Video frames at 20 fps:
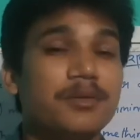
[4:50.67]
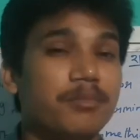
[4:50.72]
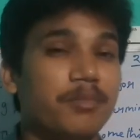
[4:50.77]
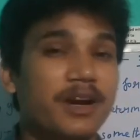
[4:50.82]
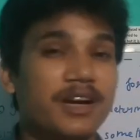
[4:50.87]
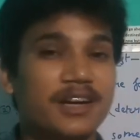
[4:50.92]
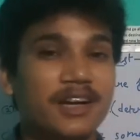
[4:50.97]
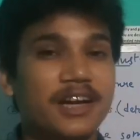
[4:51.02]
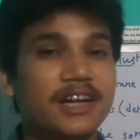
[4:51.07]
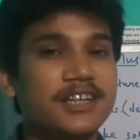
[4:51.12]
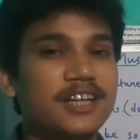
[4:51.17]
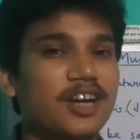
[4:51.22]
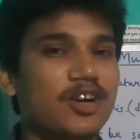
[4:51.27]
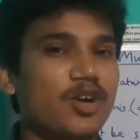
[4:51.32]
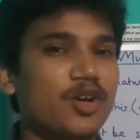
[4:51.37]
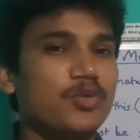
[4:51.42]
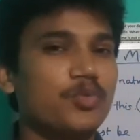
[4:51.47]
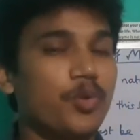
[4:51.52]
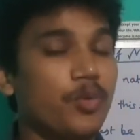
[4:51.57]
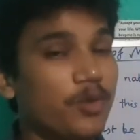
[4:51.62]
But later
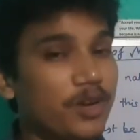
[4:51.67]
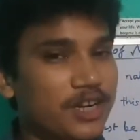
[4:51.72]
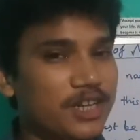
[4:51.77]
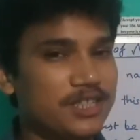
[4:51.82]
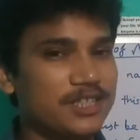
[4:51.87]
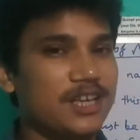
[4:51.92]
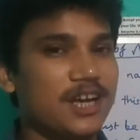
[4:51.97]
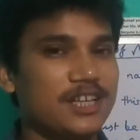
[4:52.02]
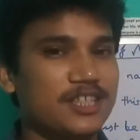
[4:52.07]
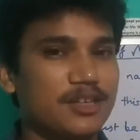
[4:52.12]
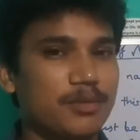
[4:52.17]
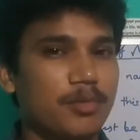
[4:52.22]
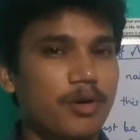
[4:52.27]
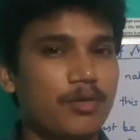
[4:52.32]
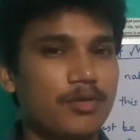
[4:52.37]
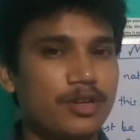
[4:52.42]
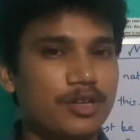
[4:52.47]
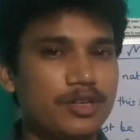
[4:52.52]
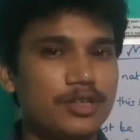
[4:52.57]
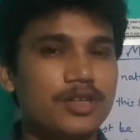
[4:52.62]
on we will discuss
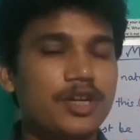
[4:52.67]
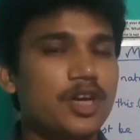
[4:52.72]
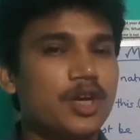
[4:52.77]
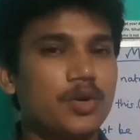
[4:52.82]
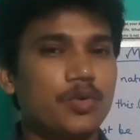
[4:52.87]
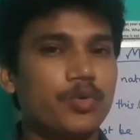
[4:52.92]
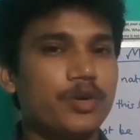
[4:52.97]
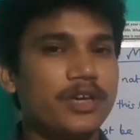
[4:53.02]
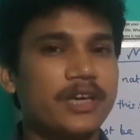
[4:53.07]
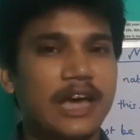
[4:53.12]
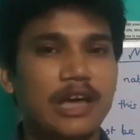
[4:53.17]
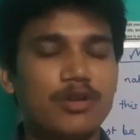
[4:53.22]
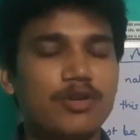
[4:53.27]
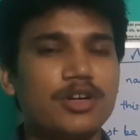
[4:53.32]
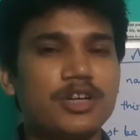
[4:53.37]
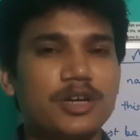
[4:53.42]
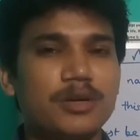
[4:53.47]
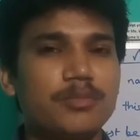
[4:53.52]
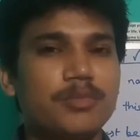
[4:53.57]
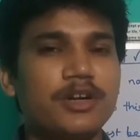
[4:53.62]
about it. We
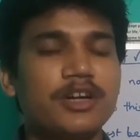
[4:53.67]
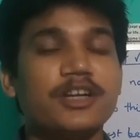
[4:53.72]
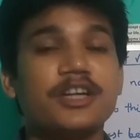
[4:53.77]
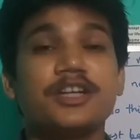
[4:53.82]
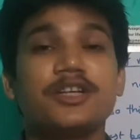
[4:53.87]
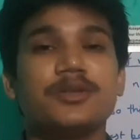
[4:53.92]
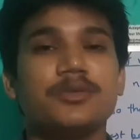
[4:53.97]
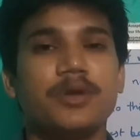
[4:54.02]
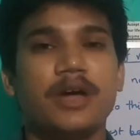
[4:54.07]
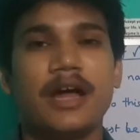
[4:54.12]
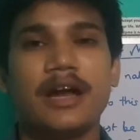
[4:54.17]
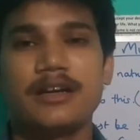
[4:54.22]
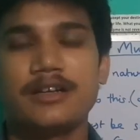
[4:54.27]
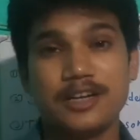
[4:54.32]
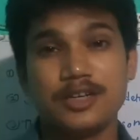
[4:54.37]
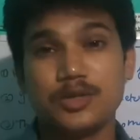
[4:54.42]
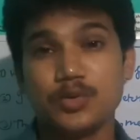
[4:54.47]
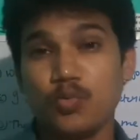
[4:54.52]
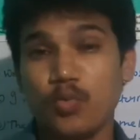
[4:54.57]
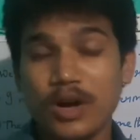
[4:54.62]
cannot complete it
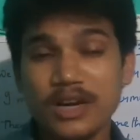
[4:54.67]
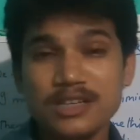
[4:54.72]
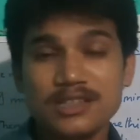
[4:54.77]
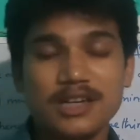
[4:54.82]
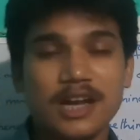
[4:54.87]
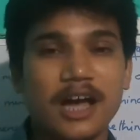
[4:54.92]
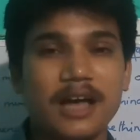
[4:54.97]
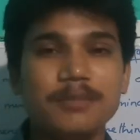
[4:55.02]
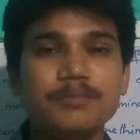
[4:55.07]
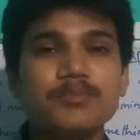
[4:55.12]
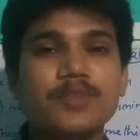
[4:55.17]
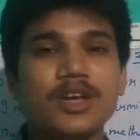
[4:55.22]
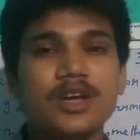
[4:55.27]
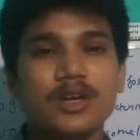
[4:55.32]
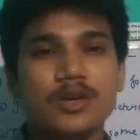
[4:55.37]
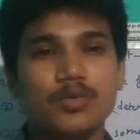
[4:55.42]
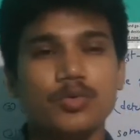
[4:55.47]
at one time.